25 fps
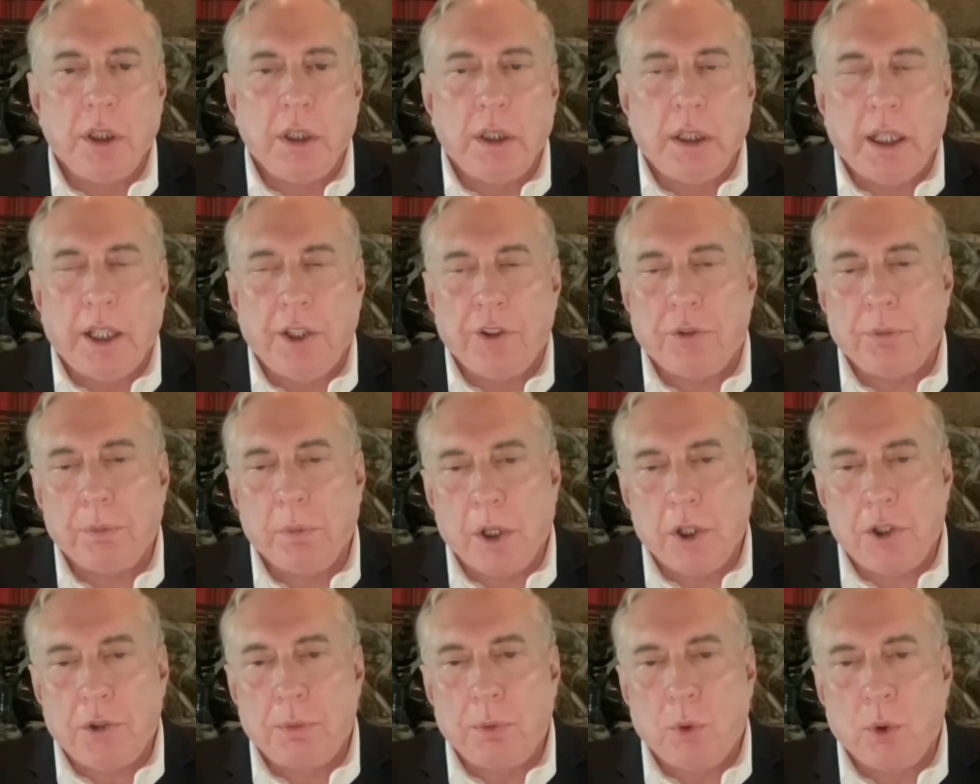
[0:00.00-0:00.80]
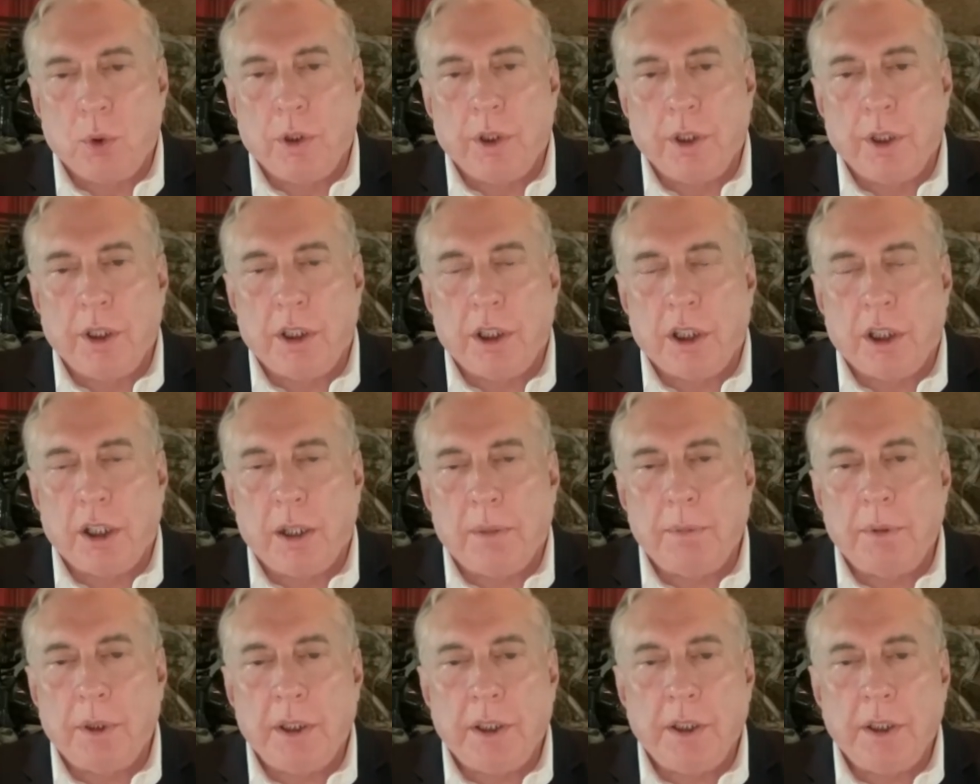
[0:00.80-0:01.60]
has much more in
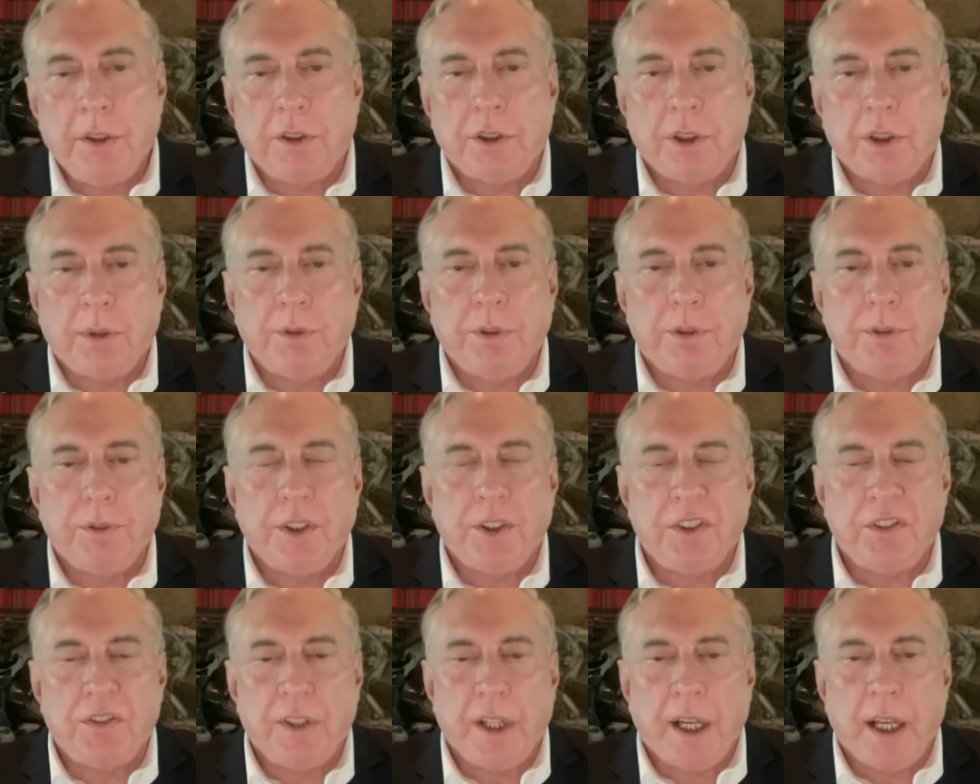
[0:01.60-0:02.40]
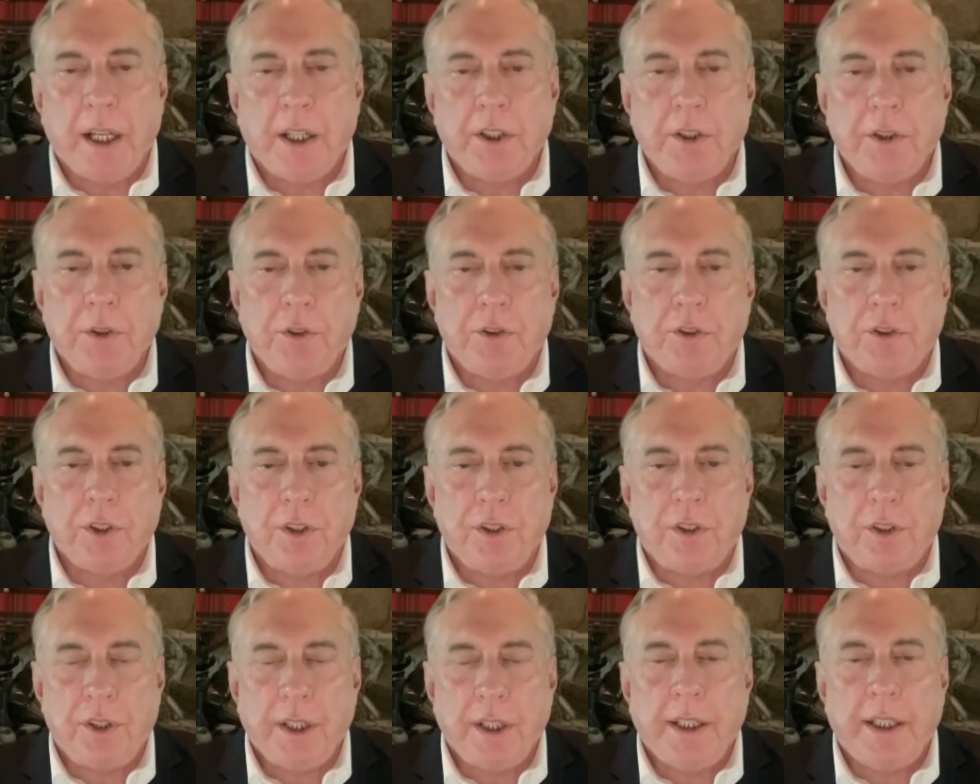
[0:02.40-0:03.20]
common in terms of its values and
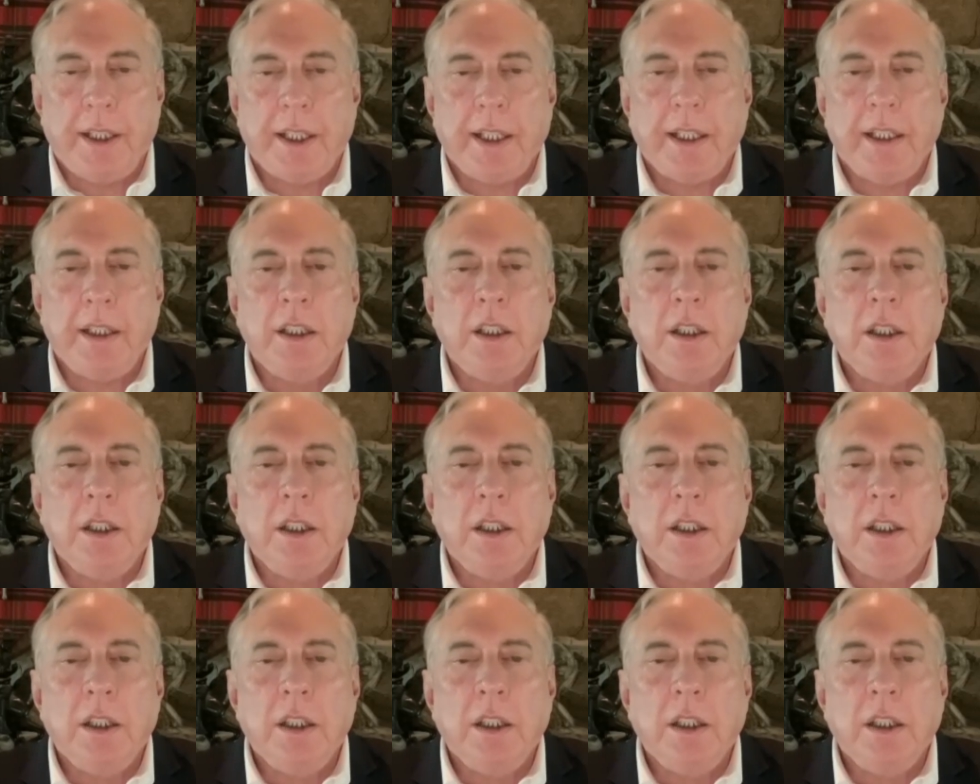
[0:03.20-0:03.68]
thinking